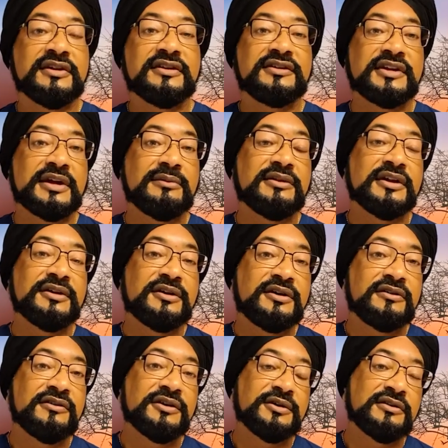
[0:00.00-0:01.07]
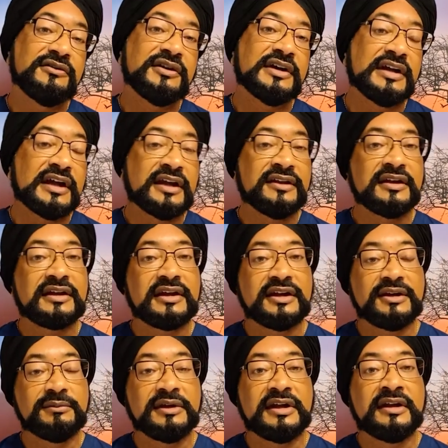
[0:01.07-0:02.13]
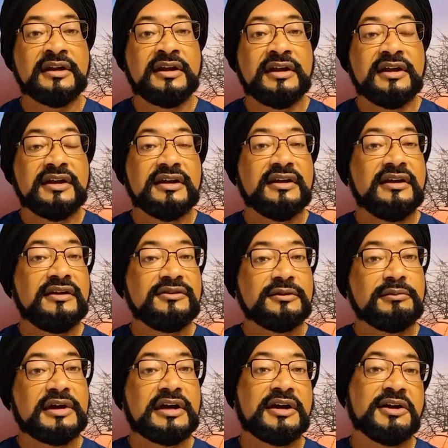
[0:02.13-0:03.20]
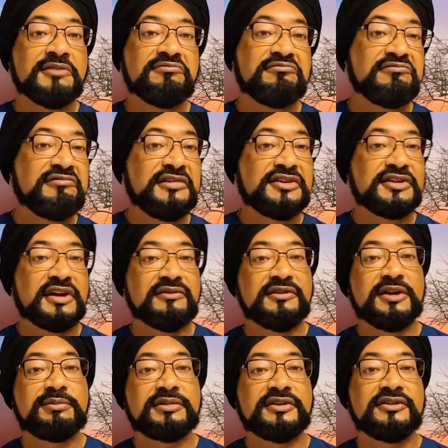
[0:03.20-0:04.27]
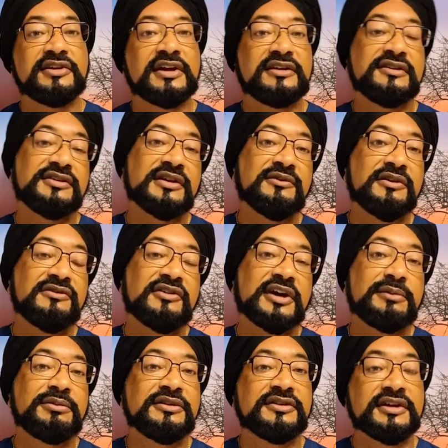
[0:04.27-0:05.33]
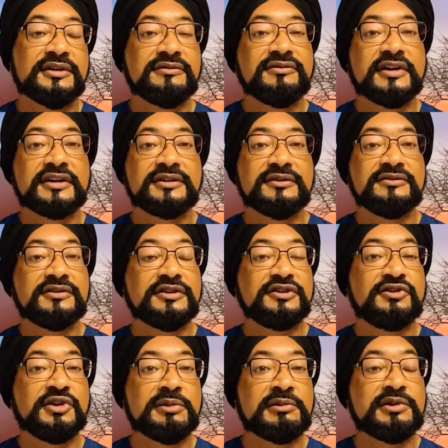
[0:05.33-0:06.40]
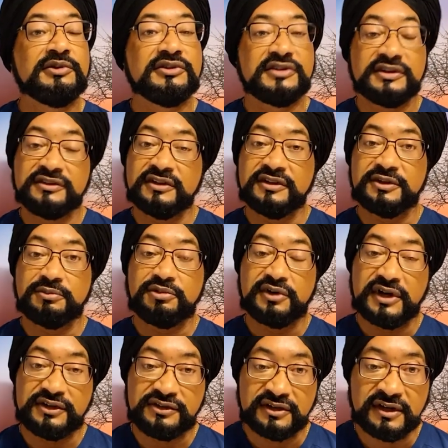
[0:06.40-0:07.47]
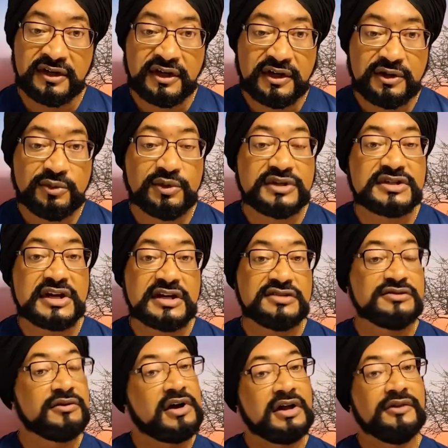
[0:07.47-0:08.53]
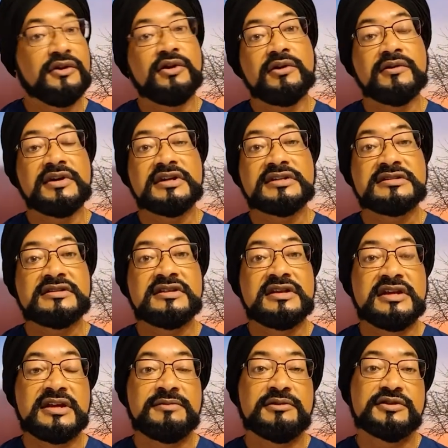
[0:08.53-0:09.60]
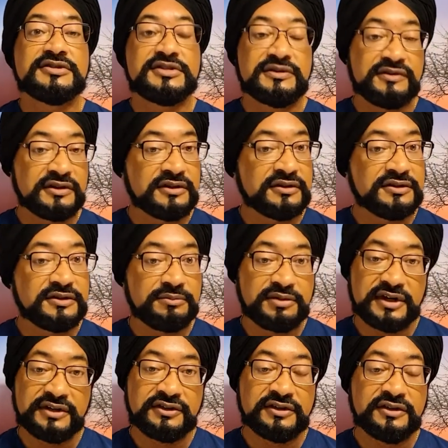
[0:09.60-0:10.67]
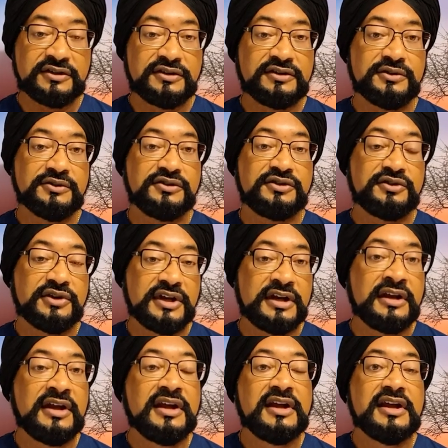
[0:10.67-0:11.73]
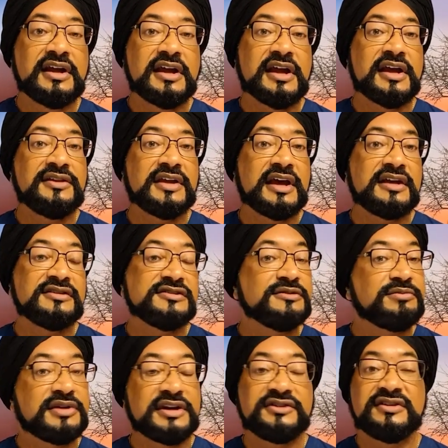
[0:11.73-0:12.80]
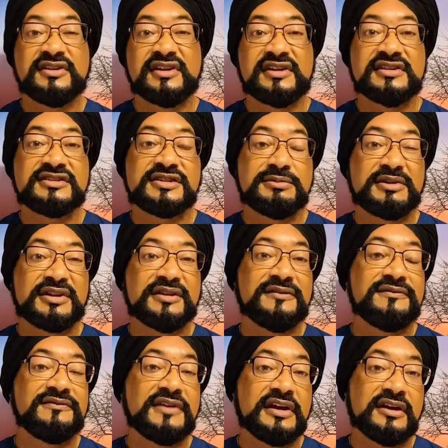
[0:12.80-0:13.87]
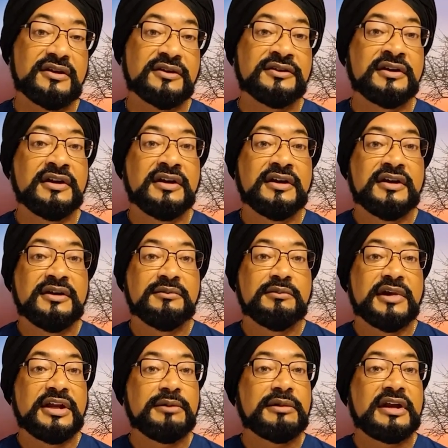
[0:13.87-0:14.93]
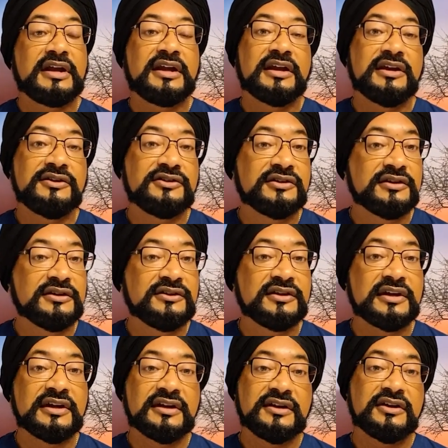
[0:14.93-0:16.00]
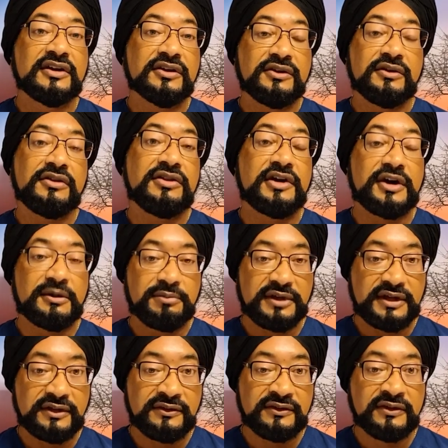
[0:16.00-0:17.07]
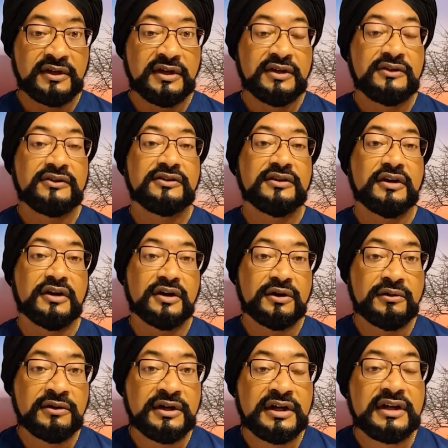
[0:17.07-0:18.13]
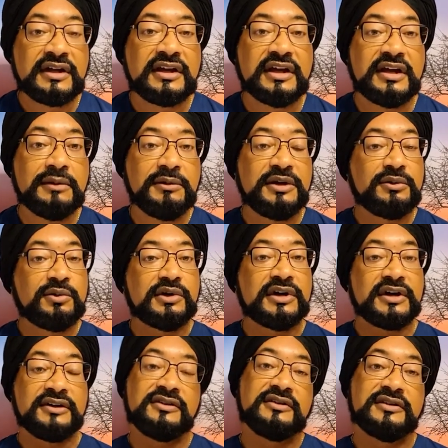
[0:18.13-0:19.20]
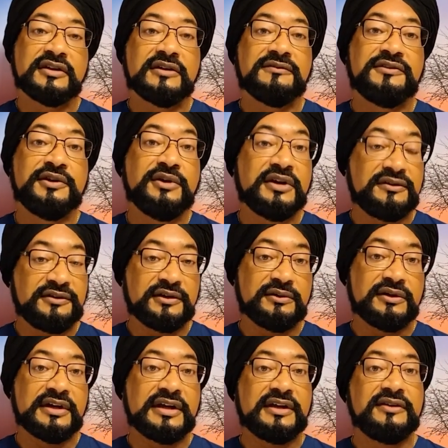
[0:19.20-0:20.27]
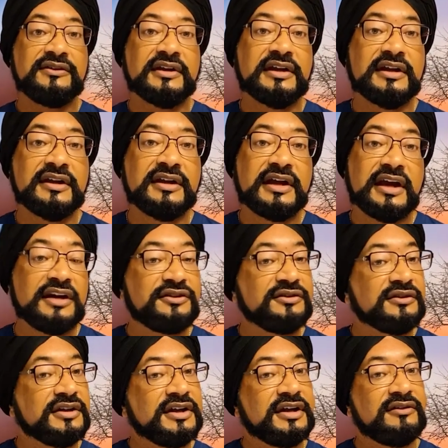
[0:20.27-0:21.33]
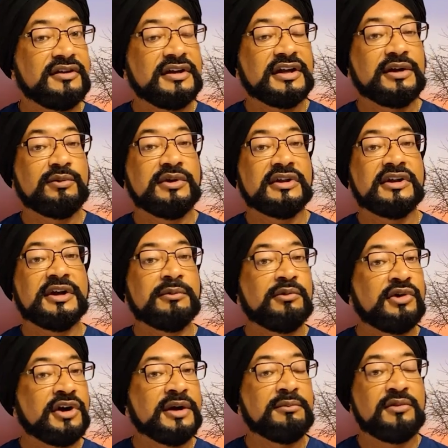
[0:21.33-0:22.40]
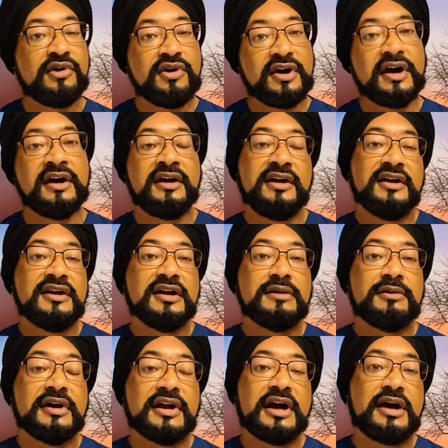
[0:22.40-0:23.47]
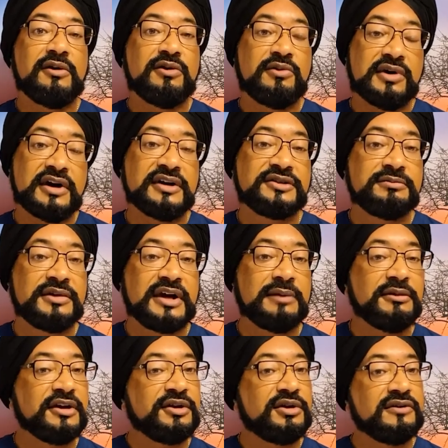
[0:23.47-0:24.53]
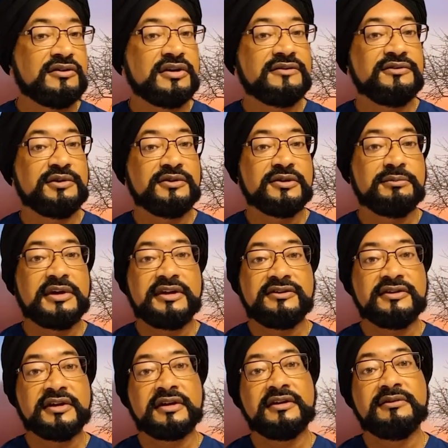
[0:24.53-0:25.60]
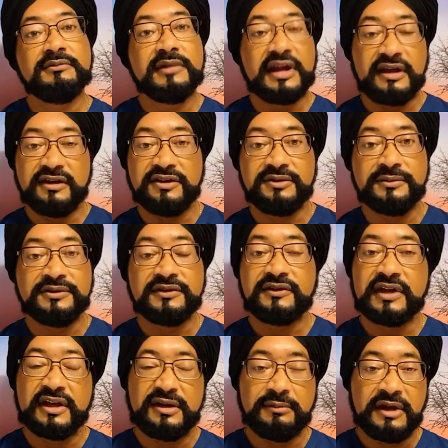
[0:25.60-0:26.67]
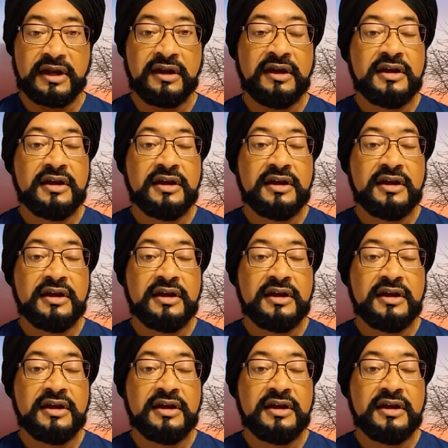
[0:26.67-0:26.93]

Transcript: the same thing over and over again, that ketamine is about 70% to 75% effective for treatment-resistant depression, which, as you all know, is the most difficult depression to treat, and that is depression that has typically failed many medications and other therapies. So, ketamine works a few different ways, and actually every day we learn more and more about how it works, but I'm going to go over a few of the basic mechanisms of ketamine.